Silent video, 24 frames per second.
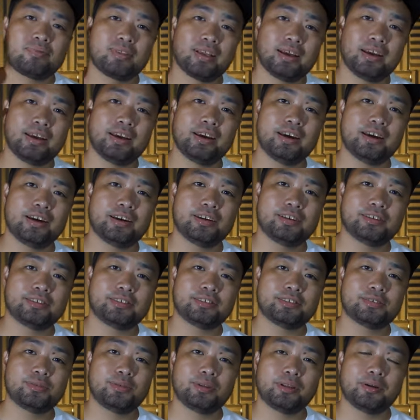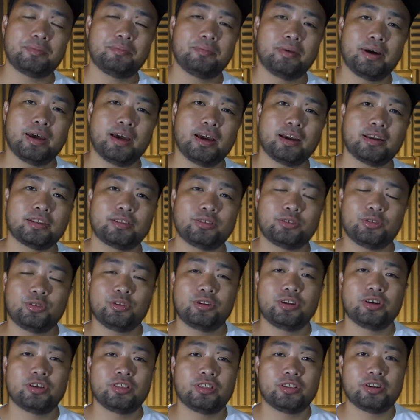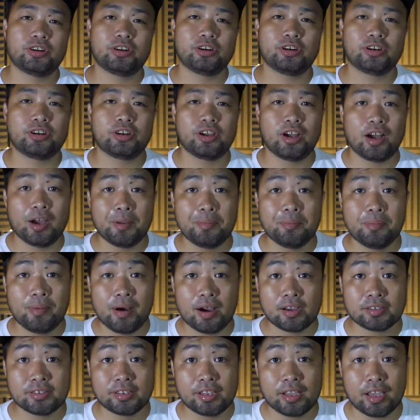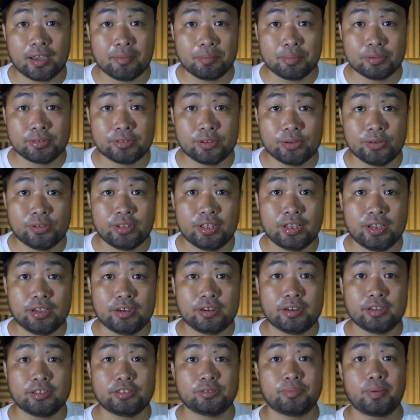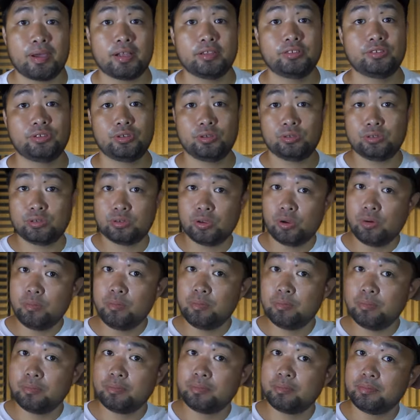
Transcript: Hi guys, welcome back to another unboxing episode here at Spads YouTube.